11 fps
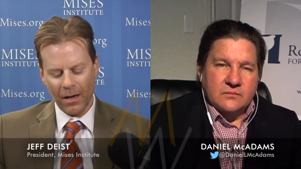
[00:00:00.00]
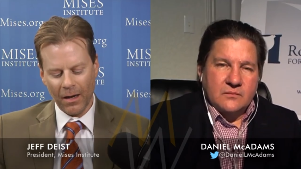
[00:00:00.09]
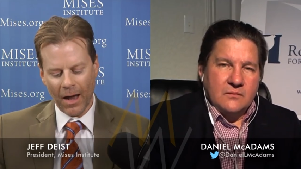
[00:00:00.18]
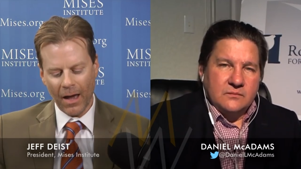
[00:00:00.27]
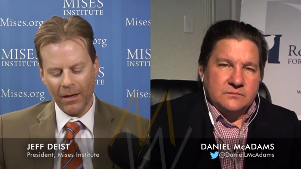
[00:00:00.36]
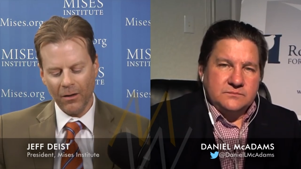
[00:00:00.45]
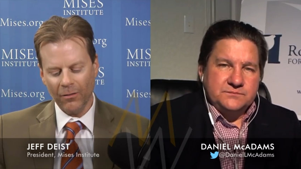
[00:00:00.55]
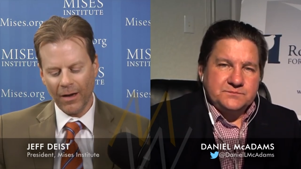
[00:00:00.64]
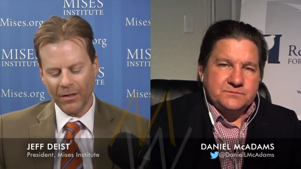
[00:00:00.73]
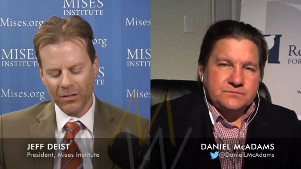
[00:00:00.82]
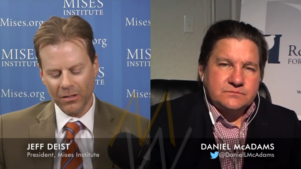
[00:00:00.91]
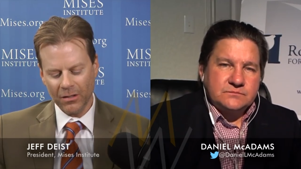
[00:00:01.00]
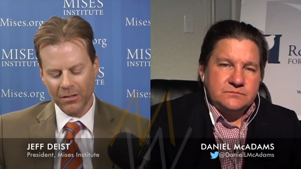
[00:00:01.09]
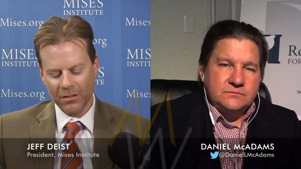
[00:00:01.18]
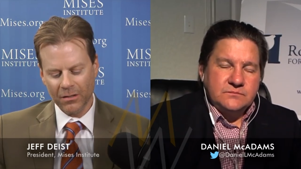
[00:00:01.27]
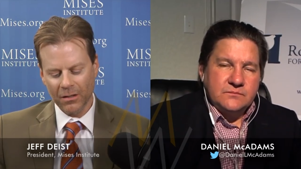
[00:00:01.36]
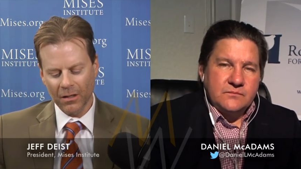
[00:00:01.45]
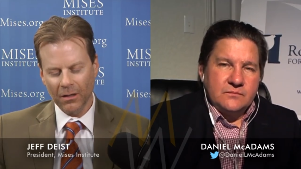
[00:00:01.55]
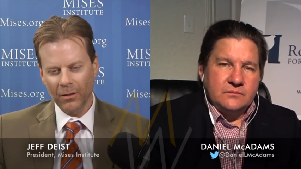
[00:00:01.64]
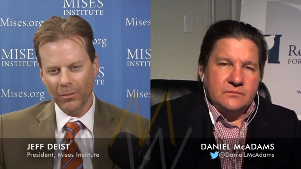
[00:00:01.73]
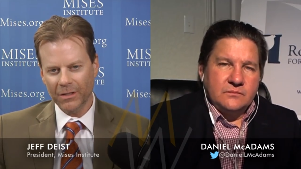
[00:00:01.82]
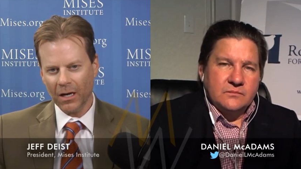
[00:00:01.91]
Speaker 1: non-interventionist
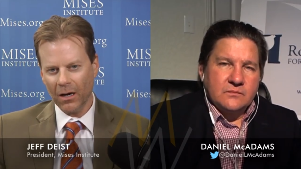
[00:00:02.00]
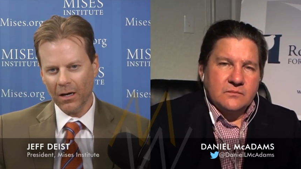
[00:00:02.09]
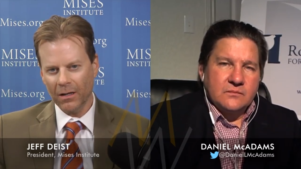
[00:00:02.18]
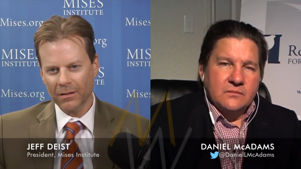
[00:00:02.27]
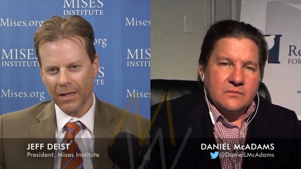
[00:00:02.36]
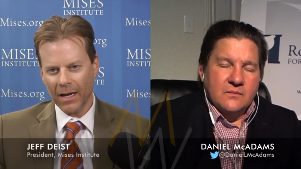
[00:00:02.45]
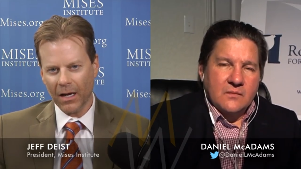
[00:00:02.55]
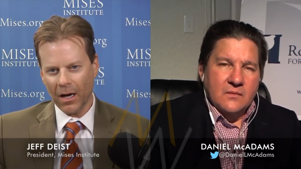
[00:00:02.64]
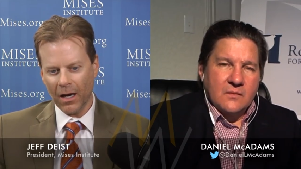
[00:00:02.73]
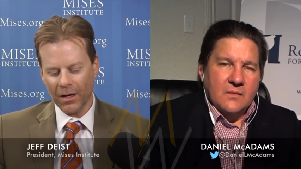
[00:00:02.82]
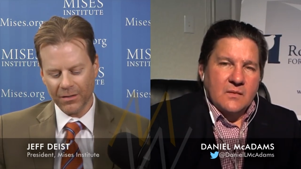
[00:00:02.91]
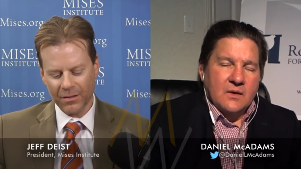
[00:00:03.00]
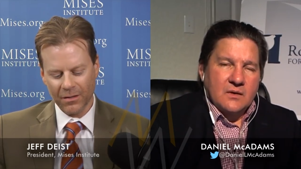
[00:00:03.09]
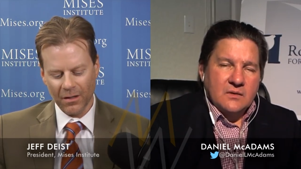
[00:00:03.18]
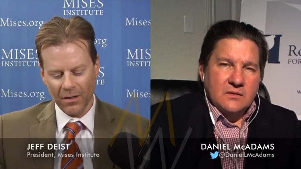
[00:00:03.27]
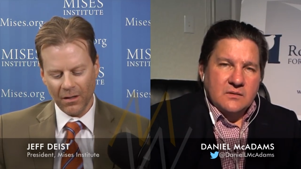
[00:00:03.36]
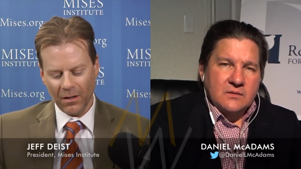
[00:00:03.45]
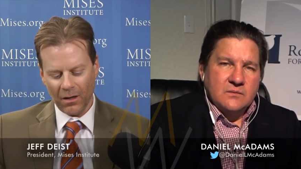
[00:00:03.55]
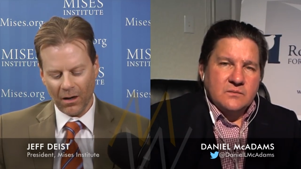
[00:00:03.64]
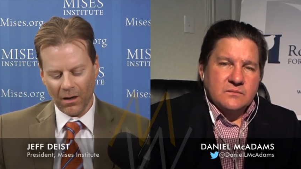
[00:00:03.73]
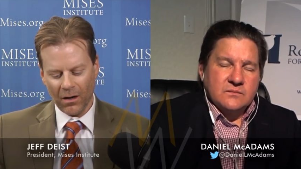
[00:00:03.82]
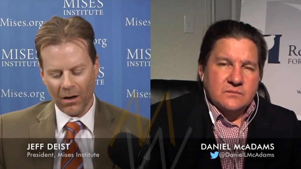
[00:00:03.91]
libertarians like us
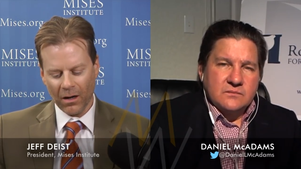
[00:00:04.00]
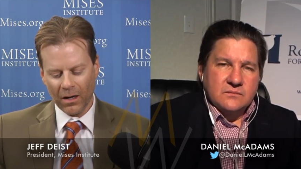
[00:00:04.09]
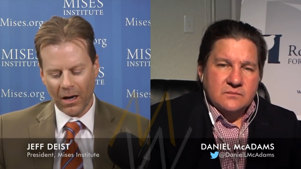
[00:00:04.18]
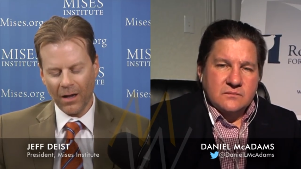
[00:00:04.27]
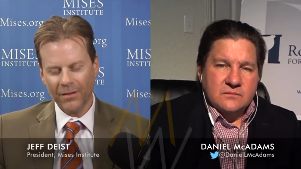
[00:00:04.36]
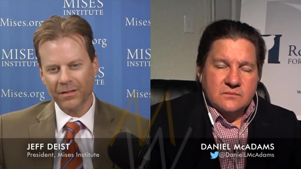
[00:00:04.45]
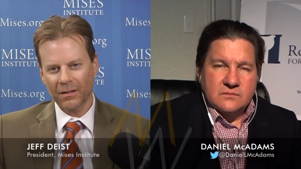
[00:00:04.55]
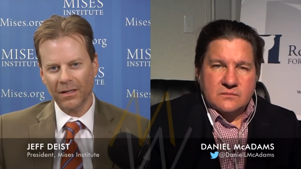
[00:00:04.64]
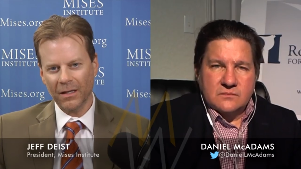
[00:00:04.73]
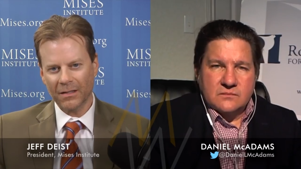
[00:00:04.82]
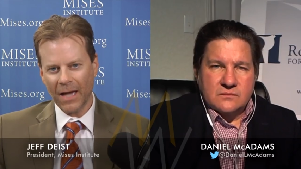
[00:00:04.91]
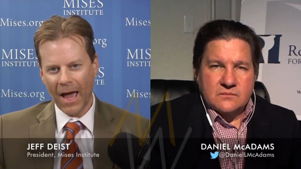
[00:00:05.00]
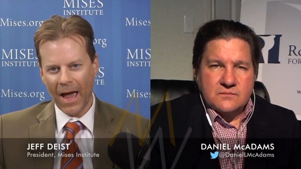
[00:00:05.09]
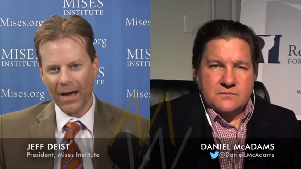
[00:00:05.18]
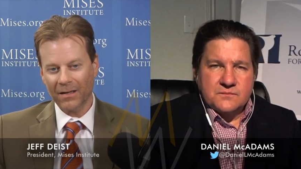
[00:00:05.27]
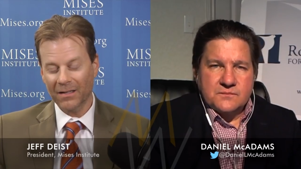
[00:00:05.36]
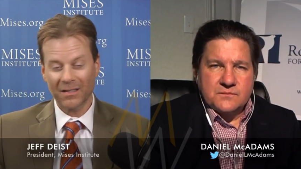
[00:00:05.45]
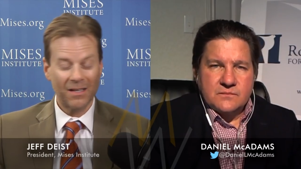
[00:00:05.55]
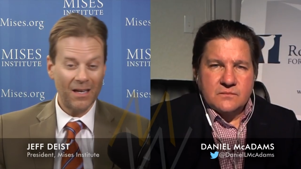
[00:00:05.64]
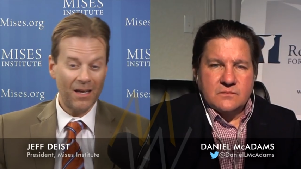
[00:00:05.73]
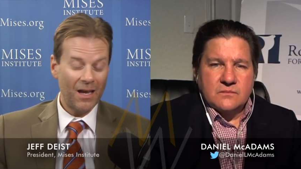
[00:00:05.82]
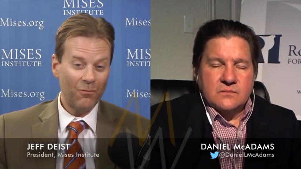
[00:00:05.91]
are constantly attacked,
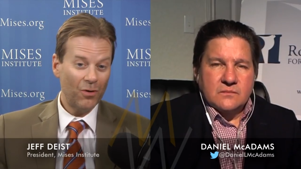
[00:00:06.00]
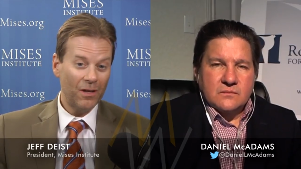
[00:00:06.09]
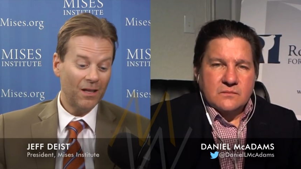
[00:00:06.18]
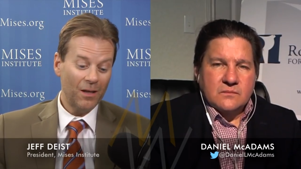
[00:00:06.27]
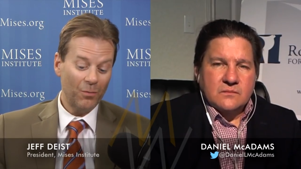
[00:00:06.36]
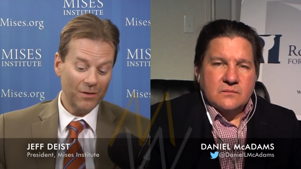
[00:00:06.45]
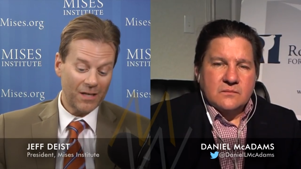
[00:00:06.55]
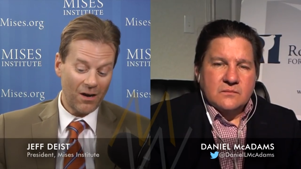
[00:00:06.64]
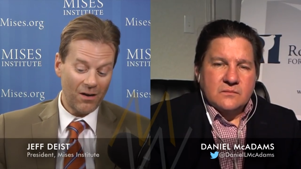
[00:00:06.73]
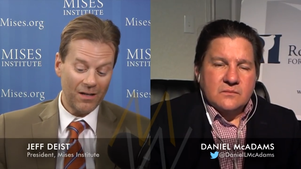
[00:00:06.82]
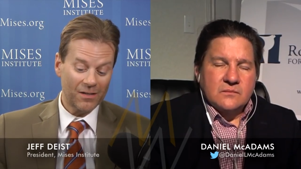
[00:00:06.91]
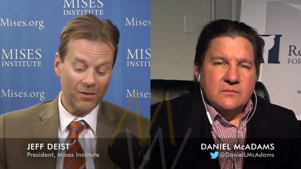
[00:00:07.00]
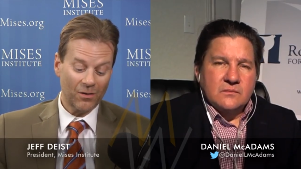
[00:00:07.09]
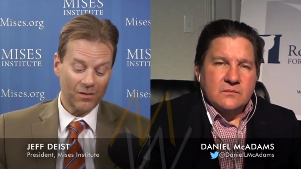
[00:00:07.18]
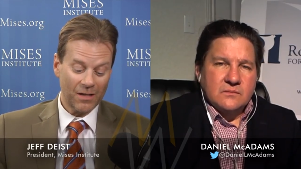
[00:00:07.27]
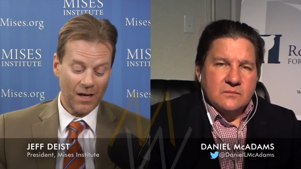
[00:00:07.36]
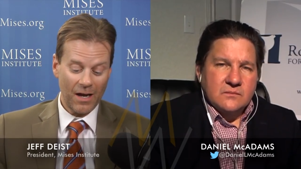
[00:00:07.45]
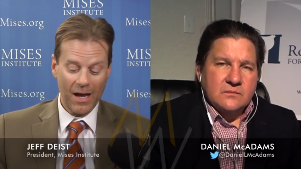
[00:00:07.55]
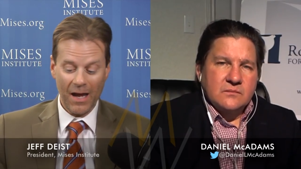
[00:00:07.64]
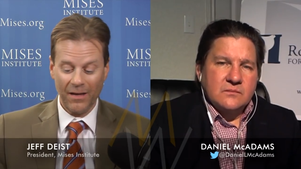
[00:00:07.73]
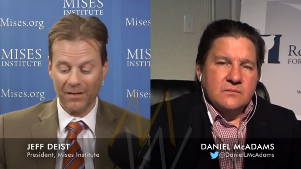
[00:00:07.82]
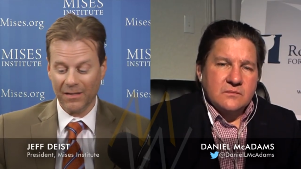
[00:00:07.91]
even within libertarian circles. I
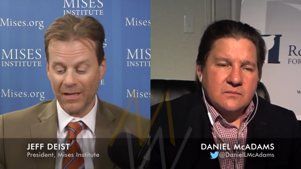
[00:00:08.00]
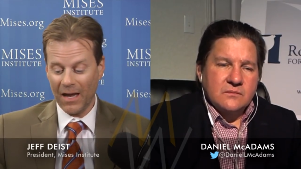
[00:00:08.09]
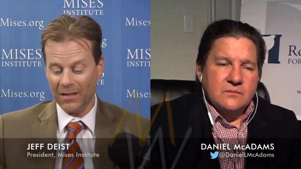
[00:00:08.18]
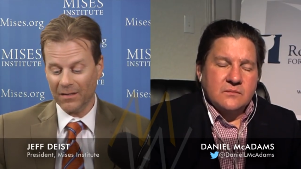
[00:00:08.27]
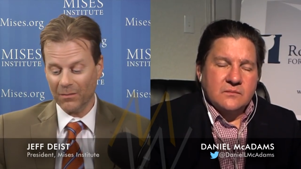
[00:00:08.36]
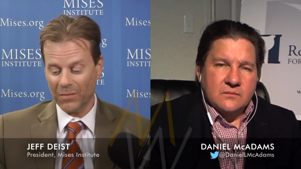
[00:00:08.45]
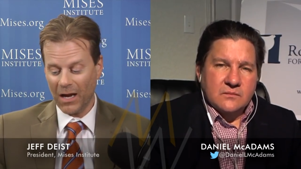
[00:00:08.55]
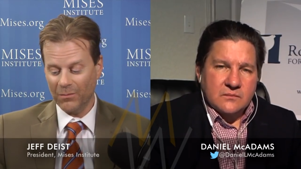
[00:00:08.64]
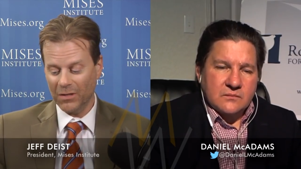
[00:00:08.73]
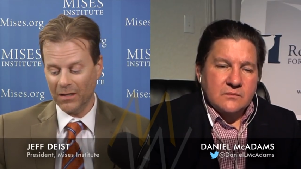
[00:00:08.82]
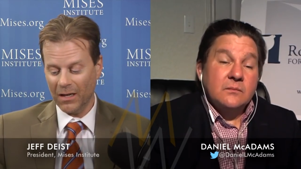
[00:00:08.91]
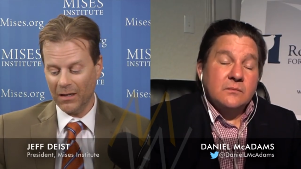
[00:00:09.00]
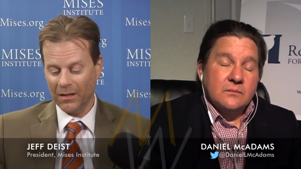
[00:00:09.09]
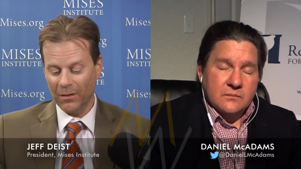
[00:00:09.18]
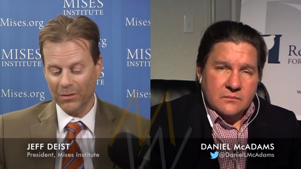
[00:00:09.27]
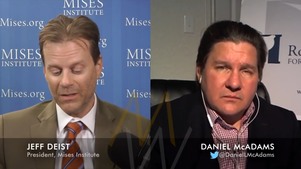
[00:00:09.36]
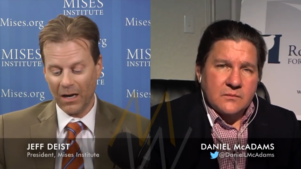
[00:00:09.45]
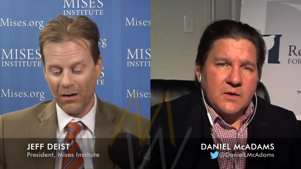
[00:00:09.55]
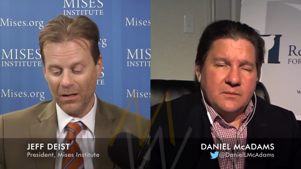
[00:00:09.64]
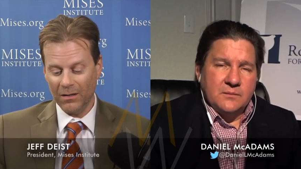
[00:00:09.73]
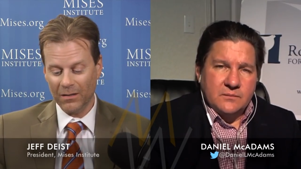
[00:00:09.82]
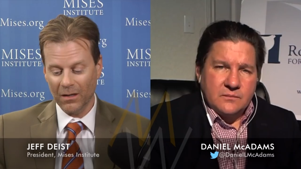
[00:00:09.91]
hate to say it sometimes that
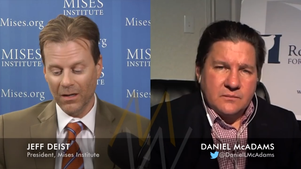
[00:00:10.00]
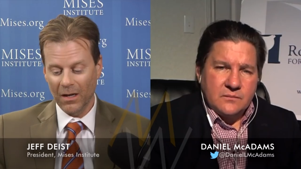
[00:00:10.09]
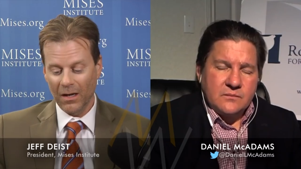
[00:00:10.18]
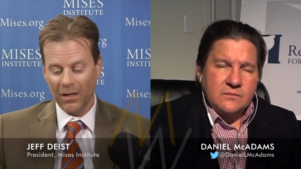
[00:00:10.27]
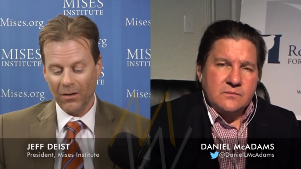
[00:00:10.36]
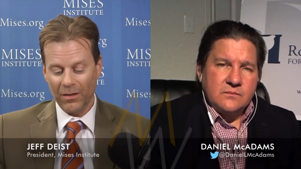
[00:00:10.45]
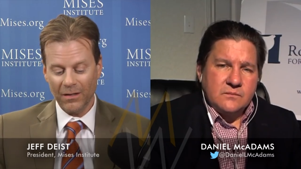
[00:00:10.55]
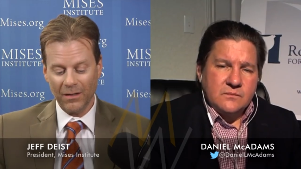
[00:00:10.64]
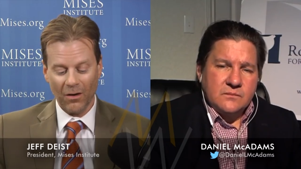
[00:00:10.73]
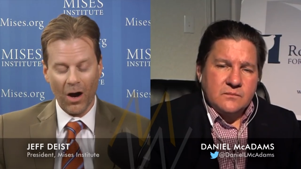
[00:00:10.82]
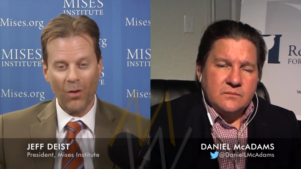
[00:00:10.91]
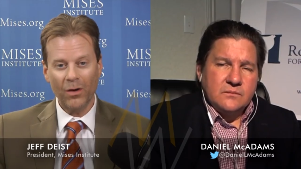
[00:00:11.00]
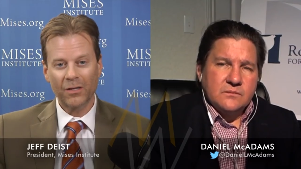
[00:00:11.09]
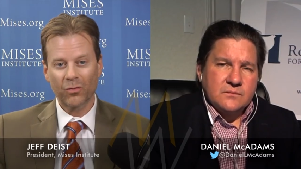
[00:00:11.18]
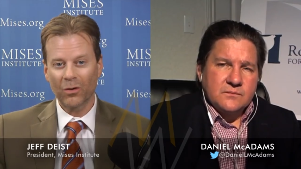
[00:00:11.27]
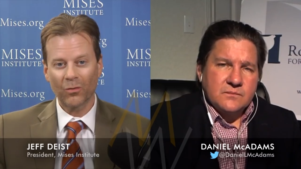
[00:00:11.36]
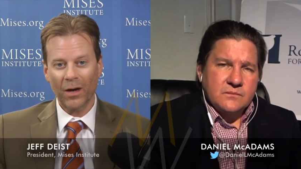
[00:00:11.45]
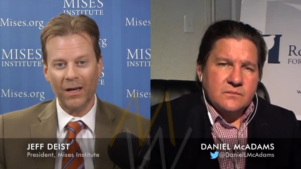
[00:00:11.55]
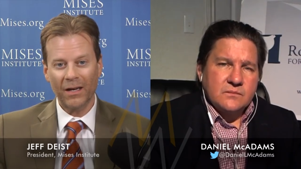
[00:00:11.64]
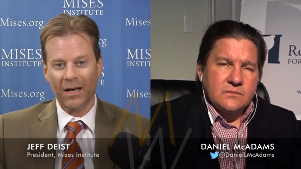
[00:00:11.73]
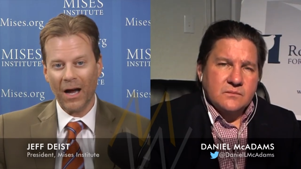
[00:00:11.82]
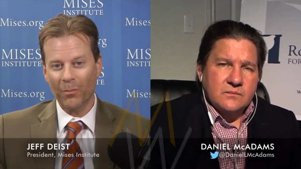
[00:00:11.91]
libertarians are, you know, they're always ready
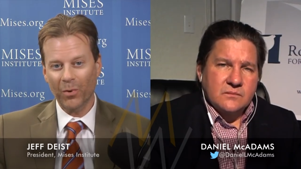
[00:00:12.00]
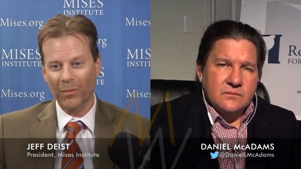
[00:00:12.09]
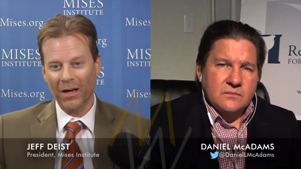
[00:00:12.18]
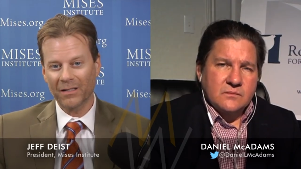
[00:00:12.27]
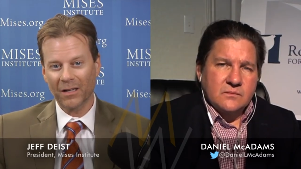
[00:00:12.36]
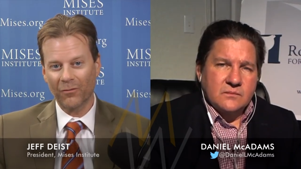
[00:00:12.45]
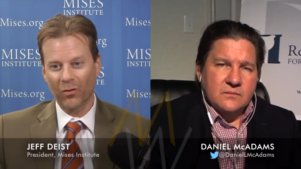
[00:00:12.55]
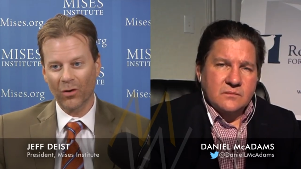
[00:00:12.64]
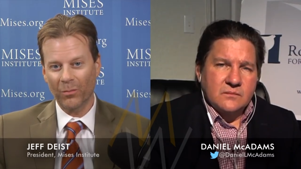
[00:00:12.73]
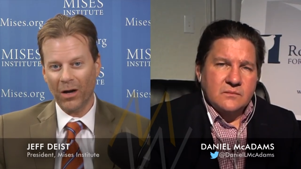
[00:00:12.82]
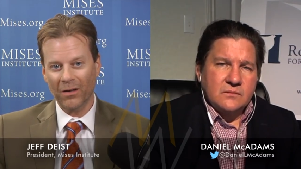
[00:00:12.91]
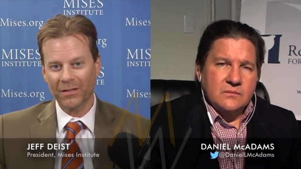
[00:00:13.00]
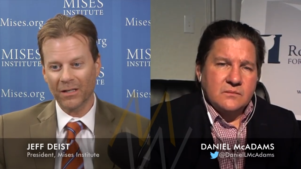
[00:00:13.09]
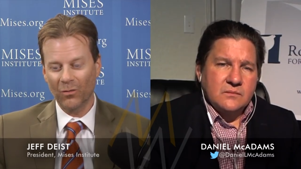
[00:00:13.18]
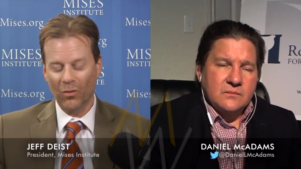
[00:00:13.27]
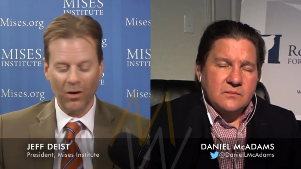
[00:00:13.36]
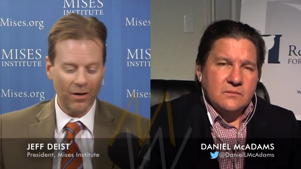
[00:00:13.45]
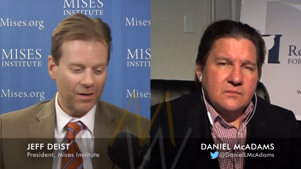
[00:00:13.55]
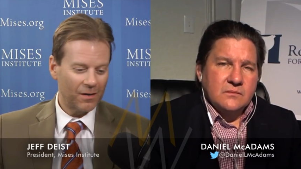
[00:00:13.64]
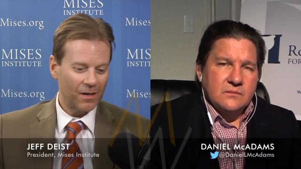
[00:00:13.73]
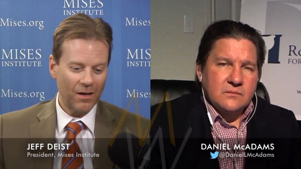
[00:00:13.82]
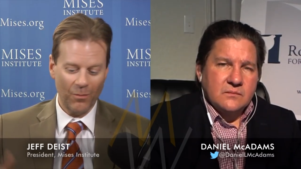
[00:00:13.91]
to compromise on foreign policy and war,
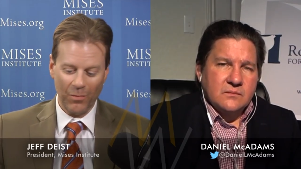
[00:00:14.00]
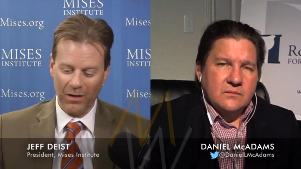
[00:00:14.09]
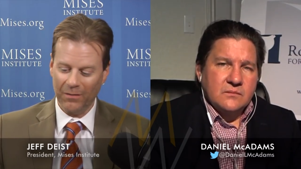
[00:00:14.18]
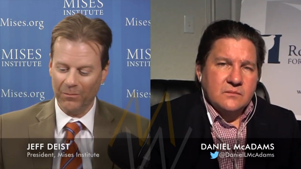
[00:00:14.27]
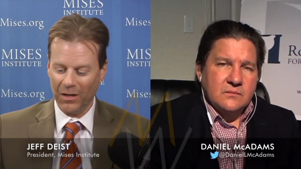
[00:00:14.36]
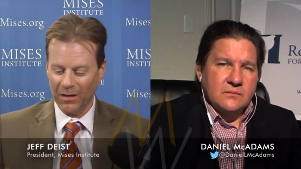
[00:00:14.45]
and you know, but